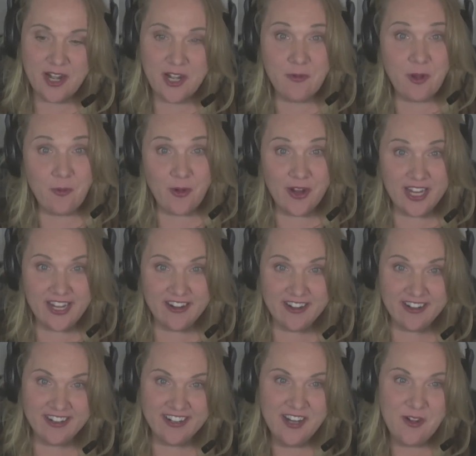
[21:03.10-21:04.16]
do you want to work
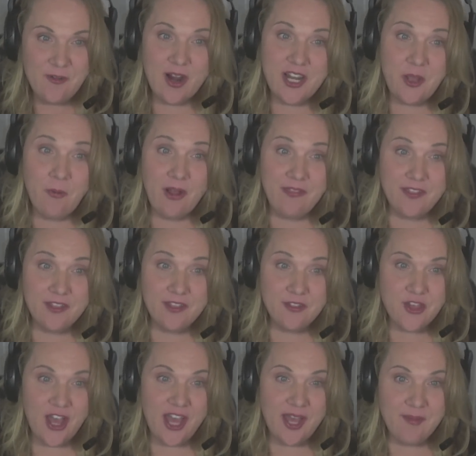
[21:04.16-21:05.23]
here? Why do you want this
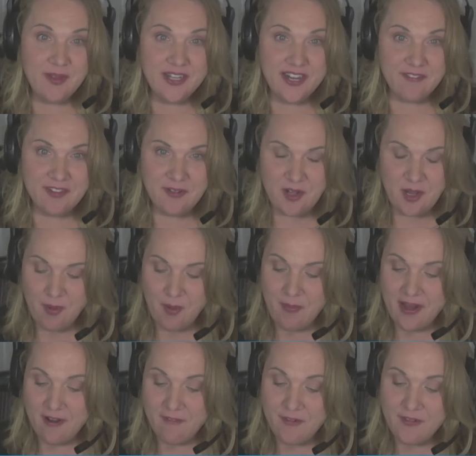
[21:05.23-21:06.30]
job? You definitely want to
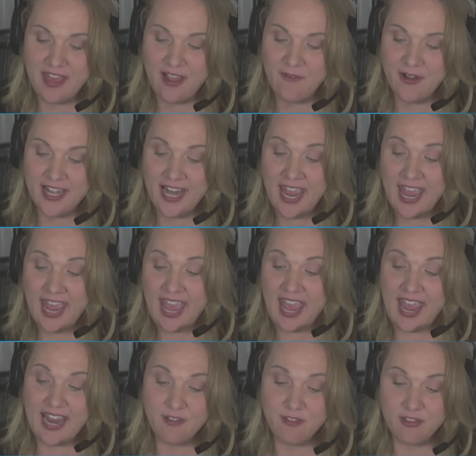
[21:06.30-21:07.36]
prepare for that one.
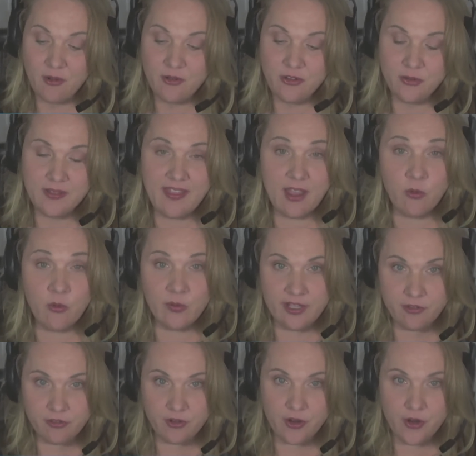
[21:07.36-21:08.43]
And so doing that
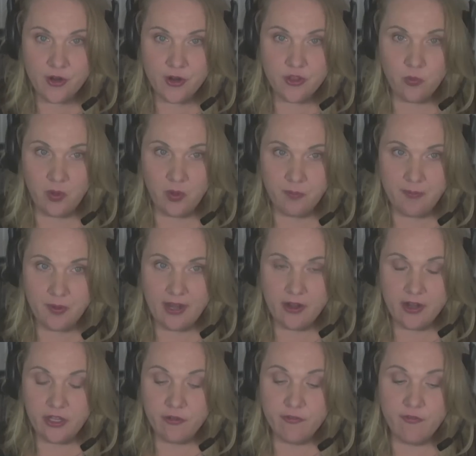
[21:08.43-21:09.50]
research will
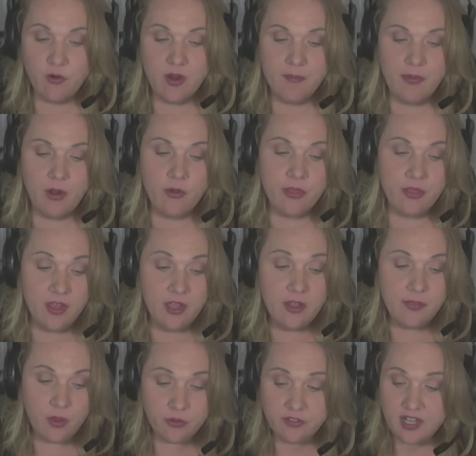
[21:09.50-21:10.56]
prepare you for both
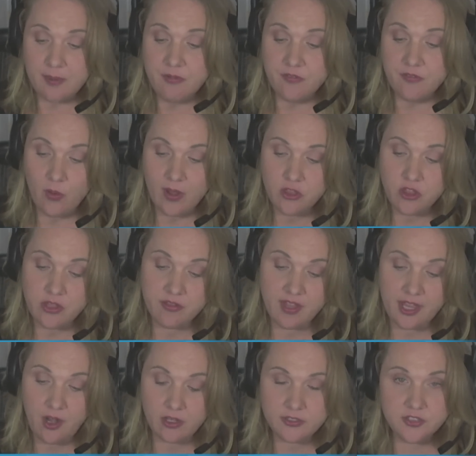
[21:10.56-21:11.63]
those types of questions
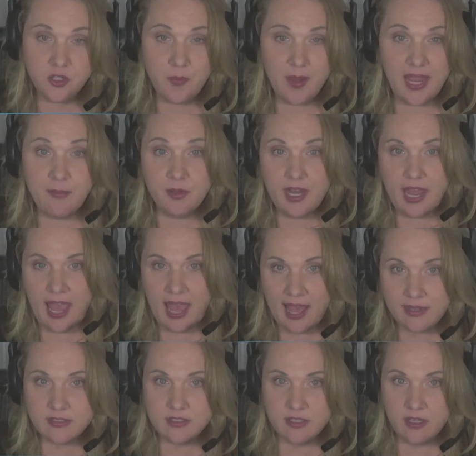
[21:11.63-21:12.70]
and also to be able to
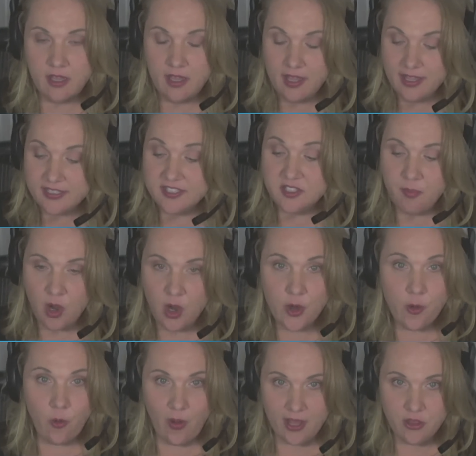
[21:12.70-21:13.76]
ask
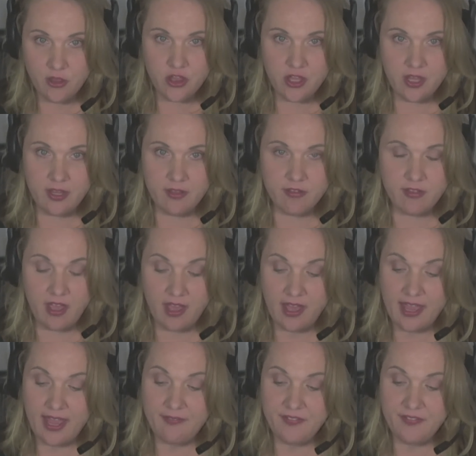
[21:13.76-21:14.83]
smart questions
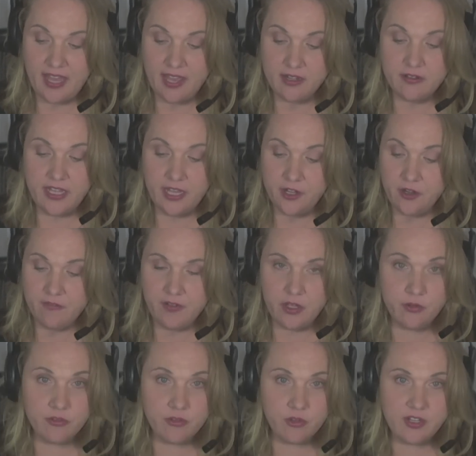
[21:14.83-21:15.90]
at the end of the
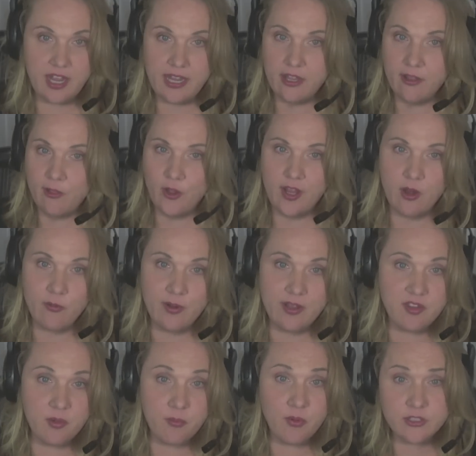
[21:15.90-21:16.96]
interview. So taking a look at
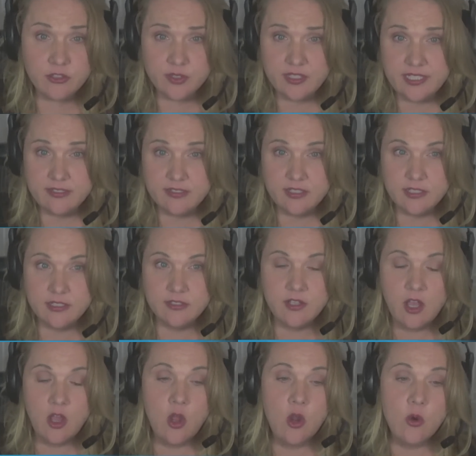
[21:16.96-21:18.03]
recent press
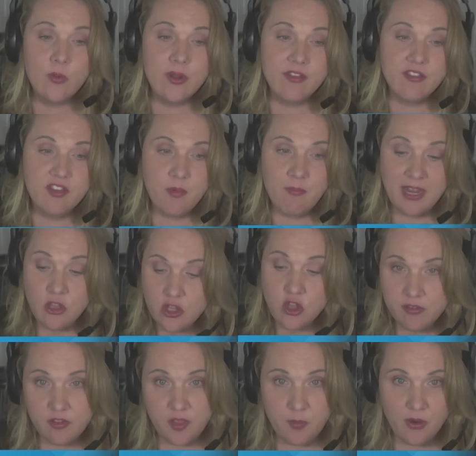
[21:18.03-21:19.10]
releases, recent
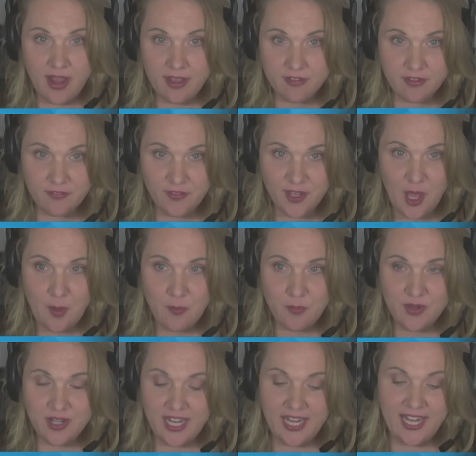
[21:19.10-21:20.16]
mentions in the press of the
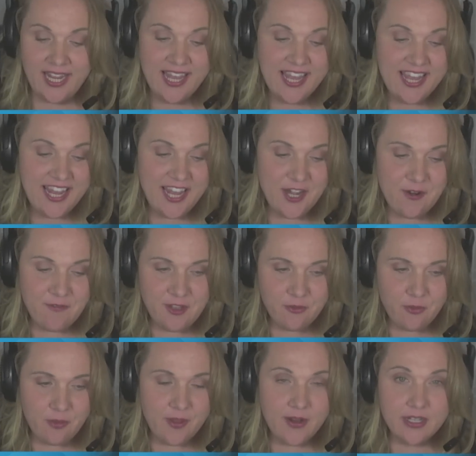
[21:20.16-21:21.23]
company,
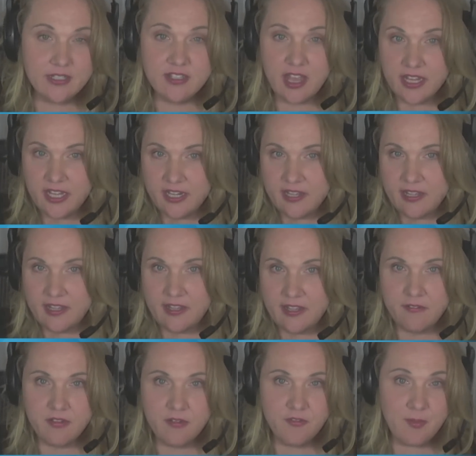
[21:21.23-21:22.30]
interviews with their
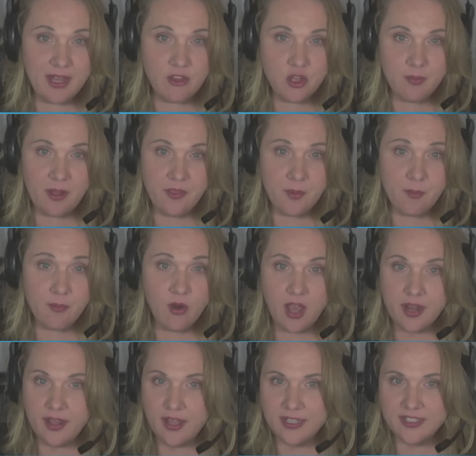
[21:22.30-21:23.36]
executives, information about their
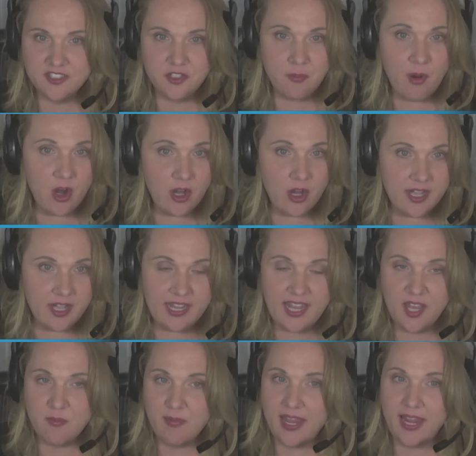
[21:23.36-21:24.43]
products, their marketing
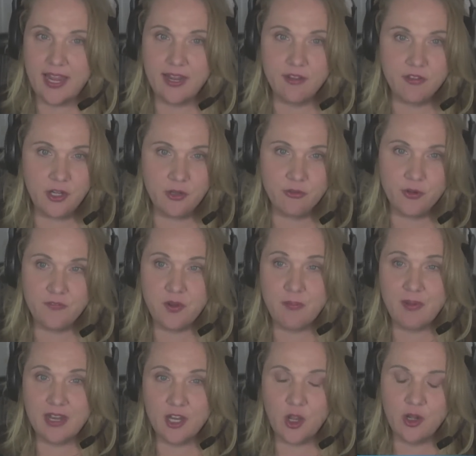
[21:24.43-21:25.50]
campaigns, sort of
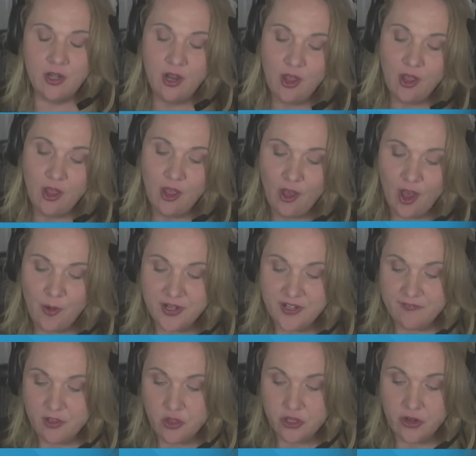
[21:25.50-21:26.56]
depending on what
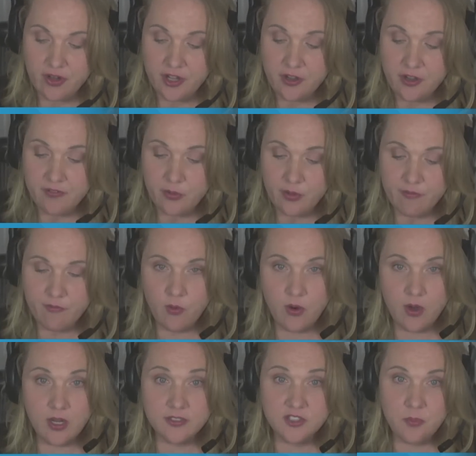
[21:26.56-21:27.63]
division you're interviewing
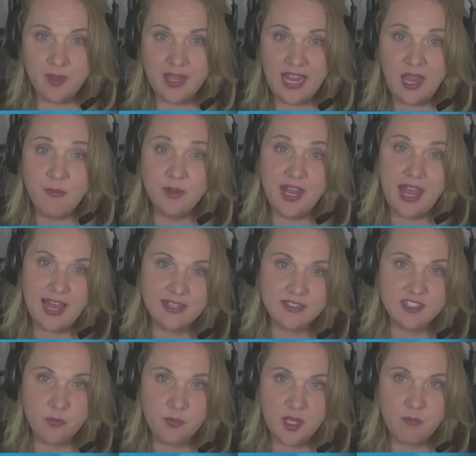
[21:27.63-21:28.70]
for. So being
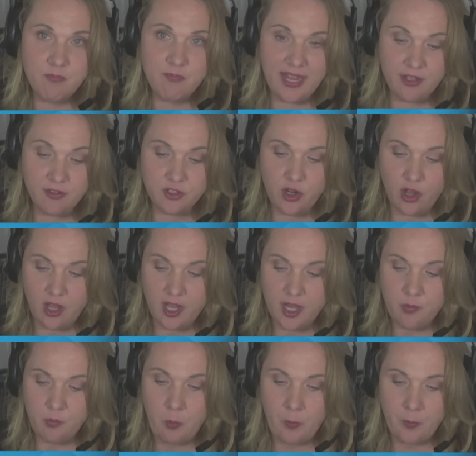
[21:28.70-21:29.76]
asked something based
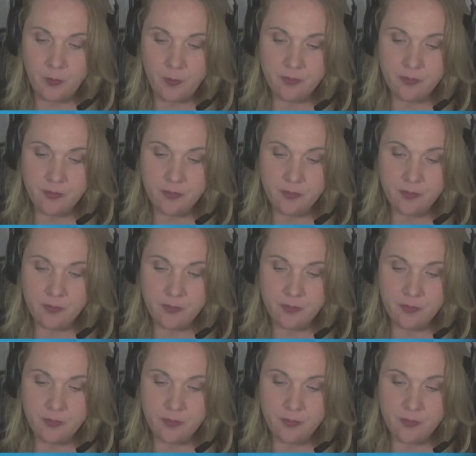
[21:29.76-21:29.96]
on